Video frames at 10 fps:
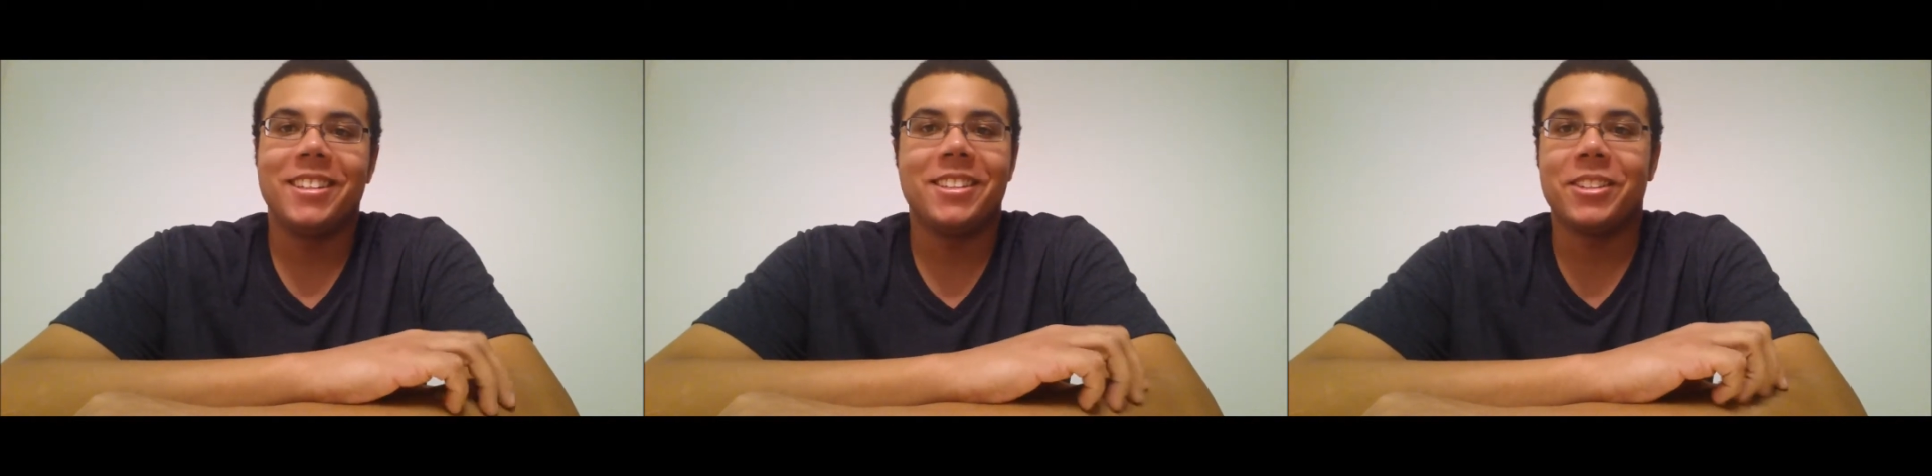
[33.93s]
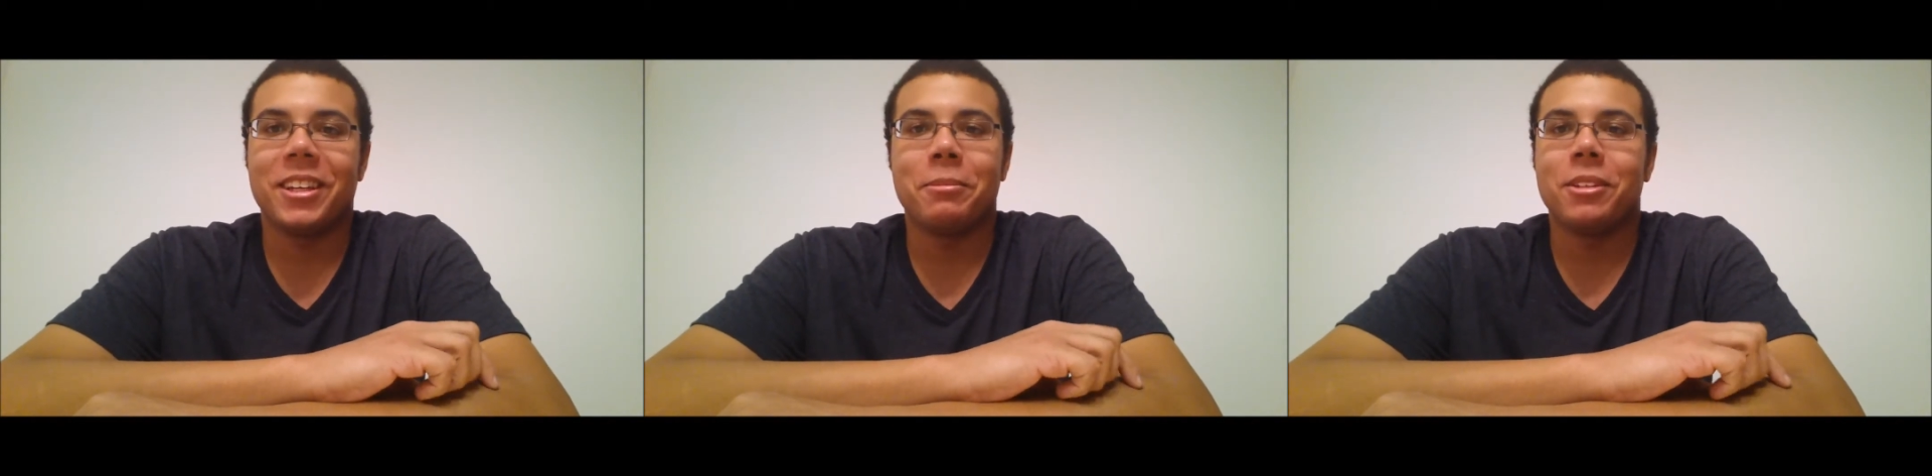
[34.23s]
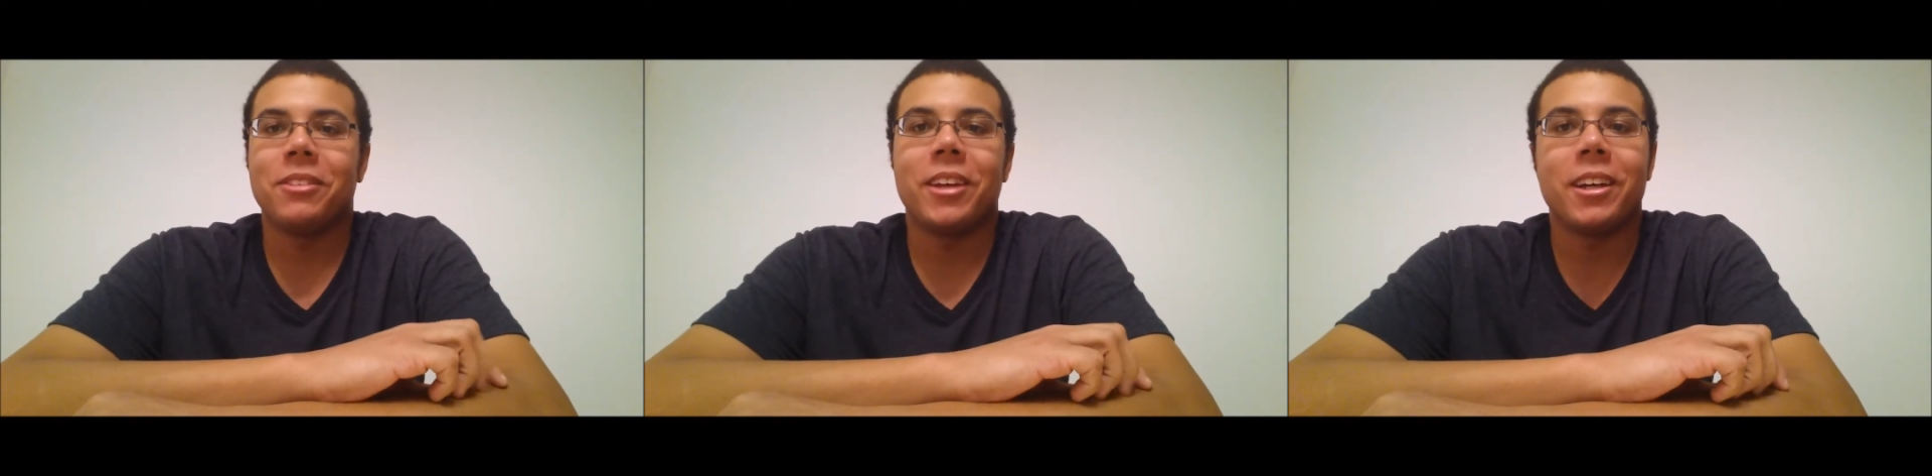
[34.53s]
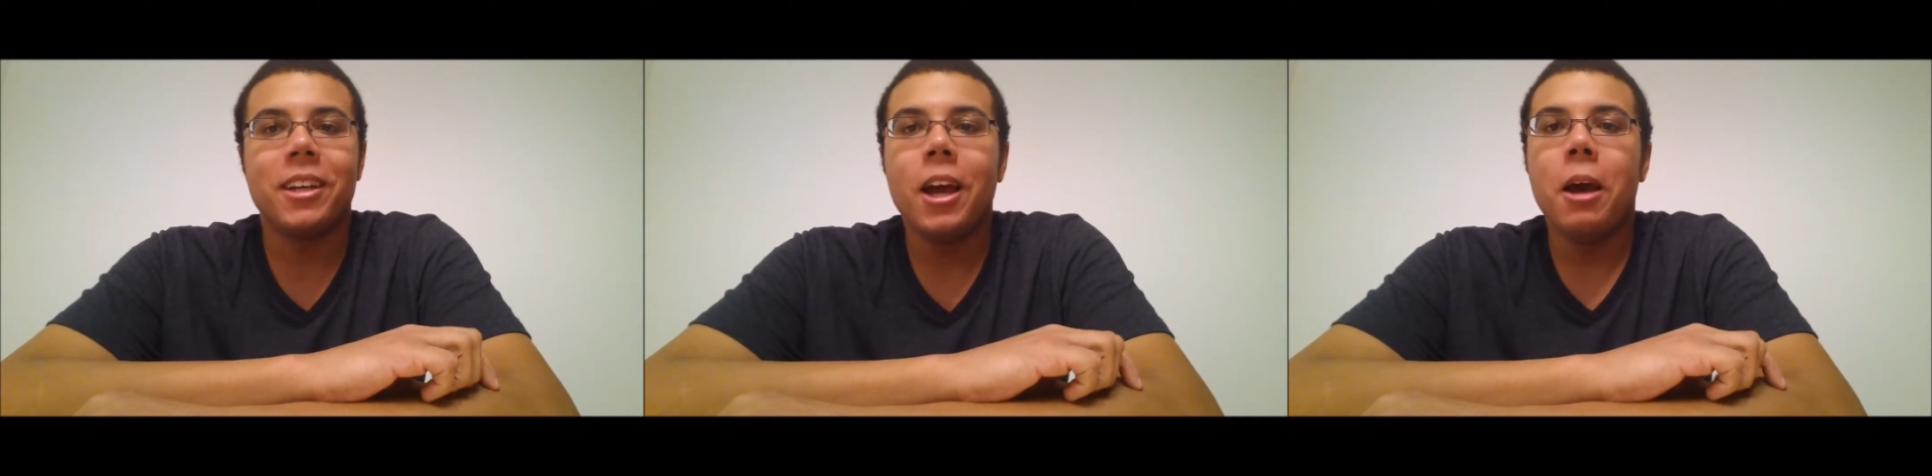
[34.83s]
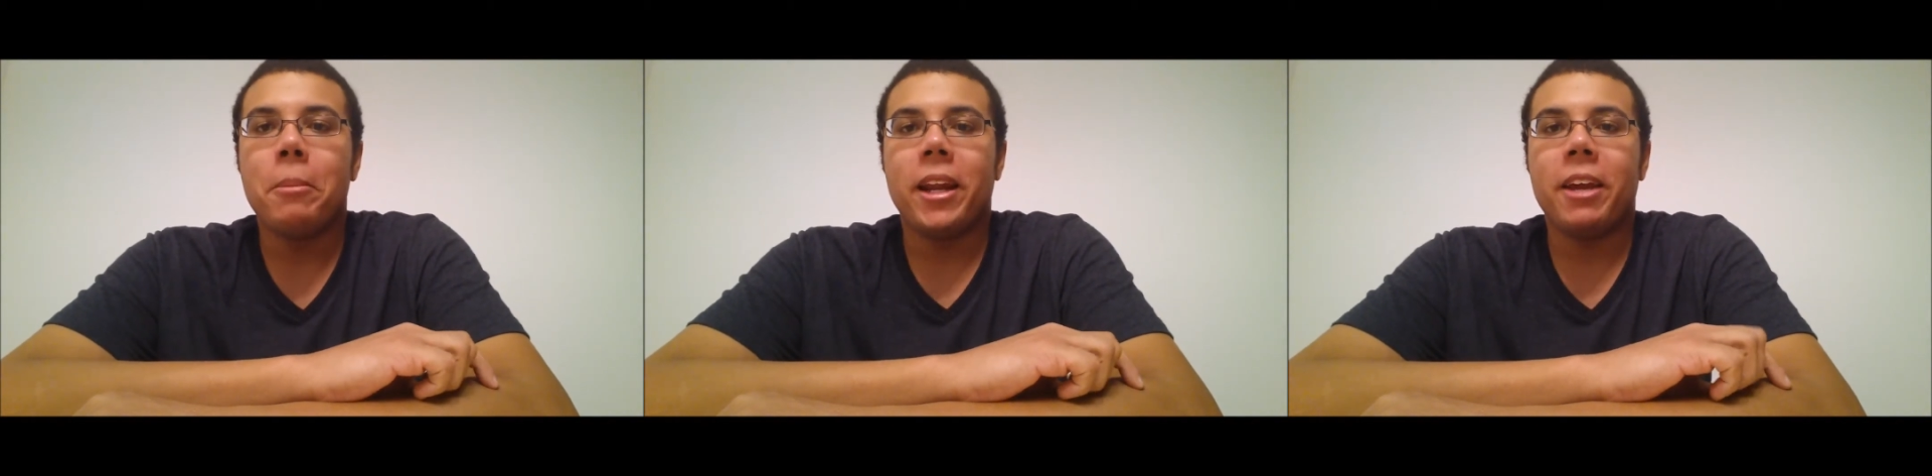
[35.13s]
still can't believe that.
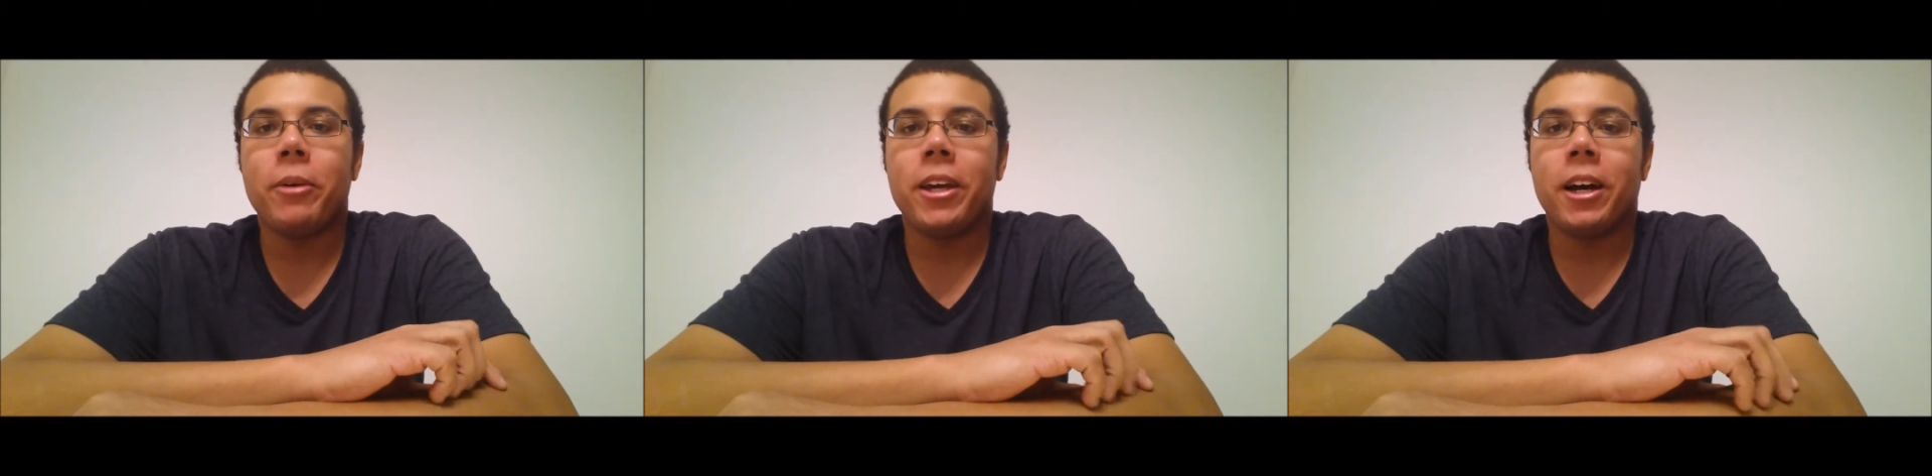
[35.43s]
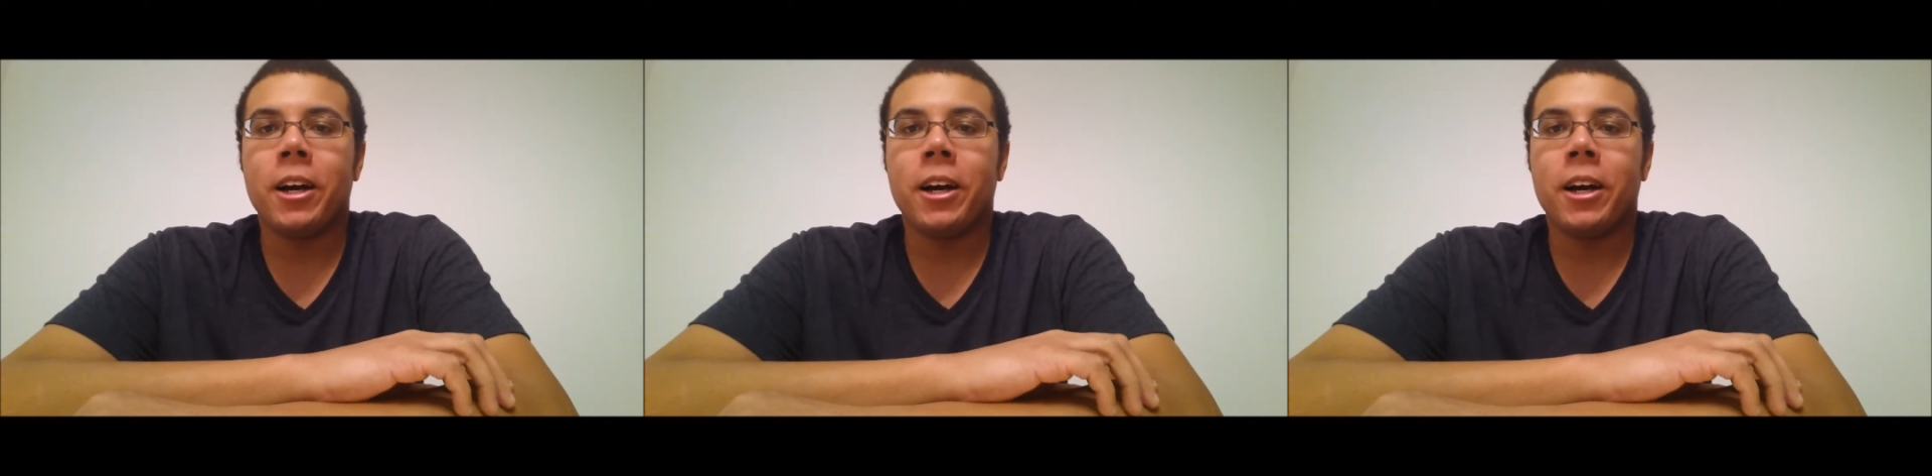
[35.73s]
But anyway,